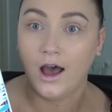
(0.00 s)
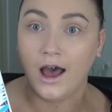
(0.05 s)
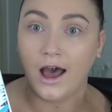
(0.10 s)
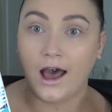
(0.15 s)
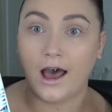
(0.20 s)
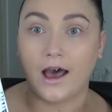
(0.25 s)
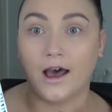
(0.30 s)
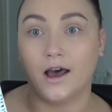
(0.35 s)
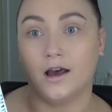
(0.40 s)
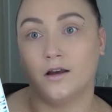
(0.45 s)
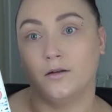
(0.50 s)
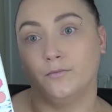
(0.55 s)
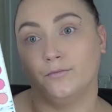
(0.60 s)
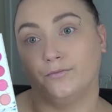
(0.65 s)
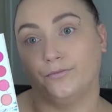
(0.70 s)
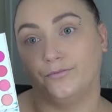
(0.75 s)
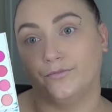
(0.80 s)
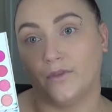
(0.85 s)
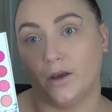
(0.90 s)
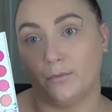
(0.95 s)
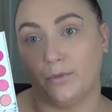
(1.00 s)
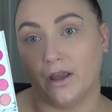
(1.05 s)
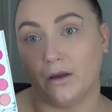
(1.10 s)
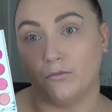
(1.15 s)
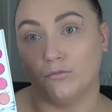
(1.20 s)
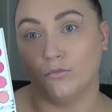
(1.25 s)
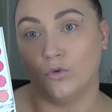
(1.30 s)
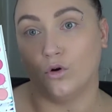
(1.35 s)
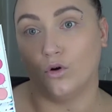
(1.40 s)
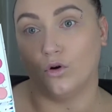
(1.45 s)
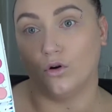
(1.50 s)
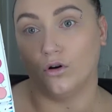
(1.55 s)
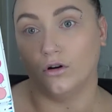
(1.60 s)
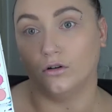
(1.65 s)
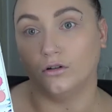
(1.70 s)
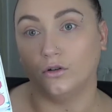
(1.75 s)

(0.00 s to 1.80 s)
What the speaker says: a bit more,